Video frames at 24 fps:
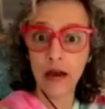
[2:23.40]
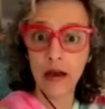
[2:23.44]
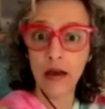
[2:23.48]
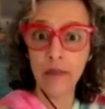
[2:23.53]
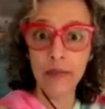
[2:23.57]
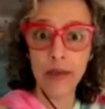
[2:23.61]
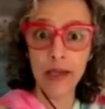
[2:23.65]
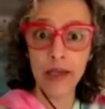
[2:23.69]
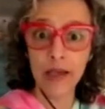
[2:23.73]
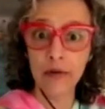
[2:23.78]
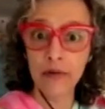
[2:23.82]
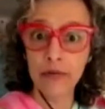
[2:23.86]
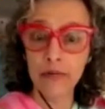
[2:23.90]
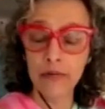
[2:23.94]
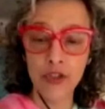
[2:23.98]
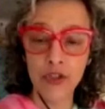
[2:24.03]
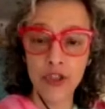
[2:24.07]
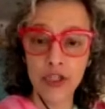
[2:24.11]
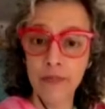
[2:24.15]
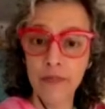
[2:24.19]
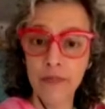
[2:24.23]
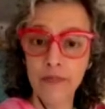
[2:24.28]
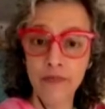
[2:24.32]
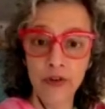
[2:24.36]
a big
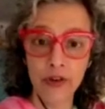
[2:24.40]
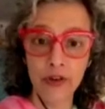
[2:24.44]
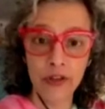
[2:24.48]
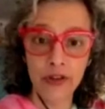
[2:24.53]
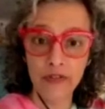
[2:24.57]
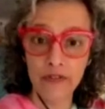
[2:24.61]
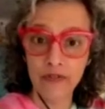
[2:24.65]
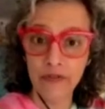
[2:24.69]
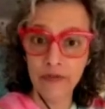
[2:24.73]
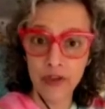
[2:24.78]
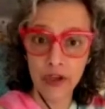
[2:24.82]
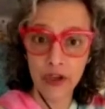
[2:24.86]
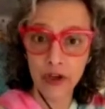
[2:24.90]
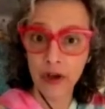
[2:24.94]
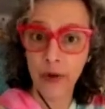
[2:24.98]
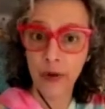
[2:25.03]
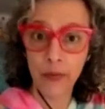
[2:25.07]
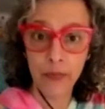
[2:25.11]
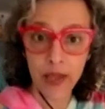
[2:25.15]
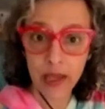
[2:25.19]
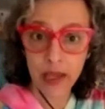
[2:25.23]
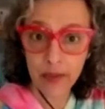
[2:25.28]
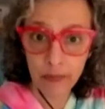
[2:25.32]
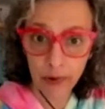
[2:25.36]
gym full of, you
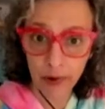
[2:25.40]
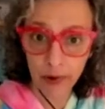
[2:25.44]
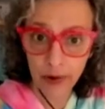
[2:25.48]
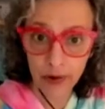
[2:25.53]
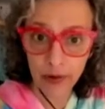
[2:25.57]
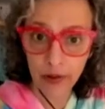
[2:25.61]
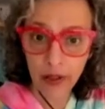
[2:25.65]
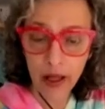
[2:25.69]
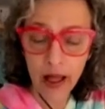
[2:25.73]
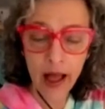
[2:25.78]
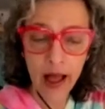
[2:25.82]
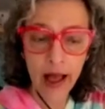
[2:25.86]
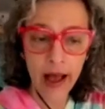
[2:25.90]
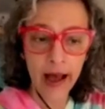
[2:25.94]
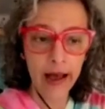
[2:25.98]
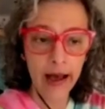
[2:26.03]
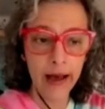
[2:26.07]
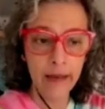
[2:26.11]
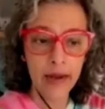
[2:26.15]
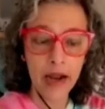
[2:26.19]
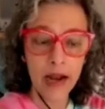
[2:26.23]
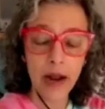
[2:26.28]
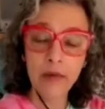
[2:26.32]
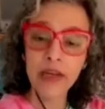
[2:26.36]
know, people.
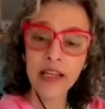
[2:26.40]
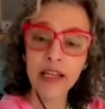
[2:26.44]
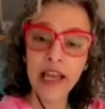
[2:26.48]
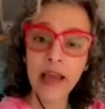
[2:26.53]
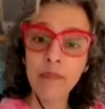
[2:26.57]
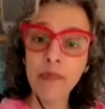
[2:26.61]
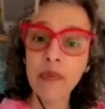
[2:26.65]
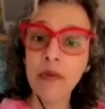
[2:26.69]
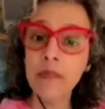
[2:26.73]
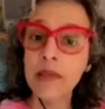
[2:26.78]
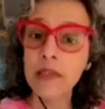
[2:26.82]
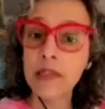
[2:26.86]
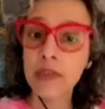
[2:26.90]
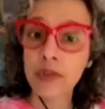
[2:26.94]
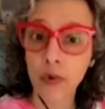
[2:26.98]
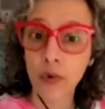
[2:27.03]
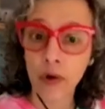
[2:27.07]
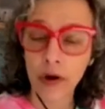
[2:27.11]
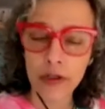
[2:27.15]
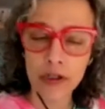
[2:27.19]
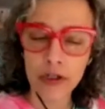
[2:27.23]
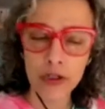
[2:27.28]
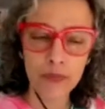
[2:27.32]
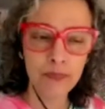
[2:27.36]
Um, and I would keep them in
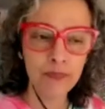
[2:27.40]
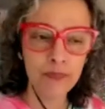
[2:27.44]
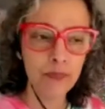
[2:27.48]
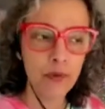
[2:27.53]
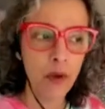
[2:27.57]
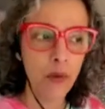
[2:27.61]
storage.